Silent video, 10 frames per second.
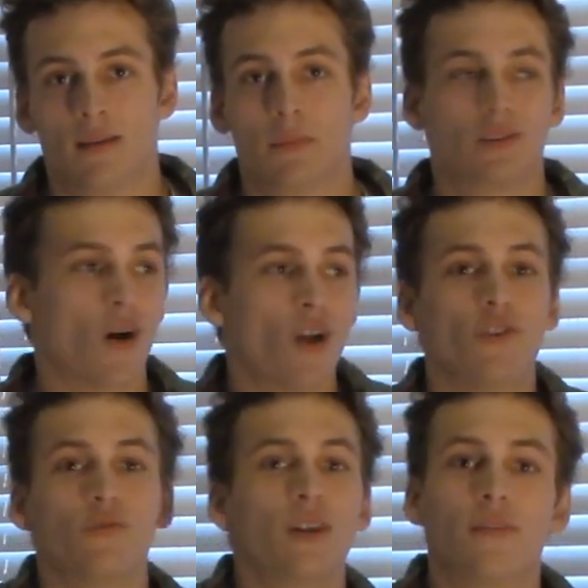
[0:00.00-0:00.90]

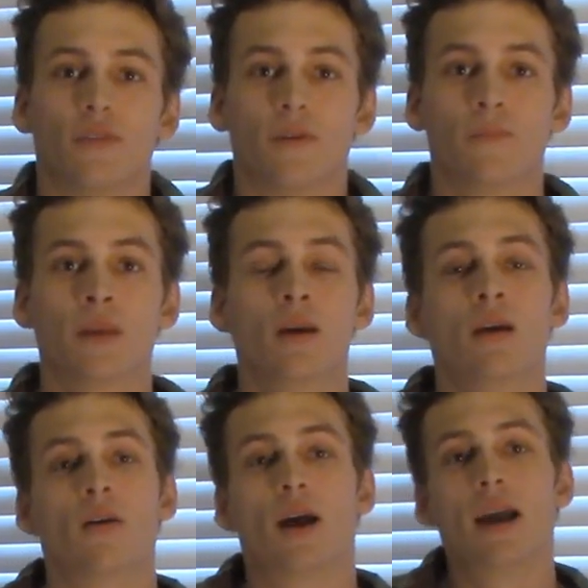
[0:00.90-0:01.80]
McDonald's, whatever,
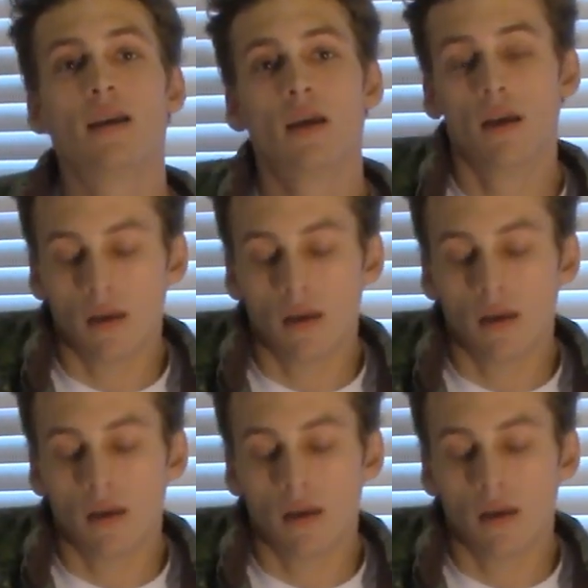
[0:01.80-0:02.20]
right?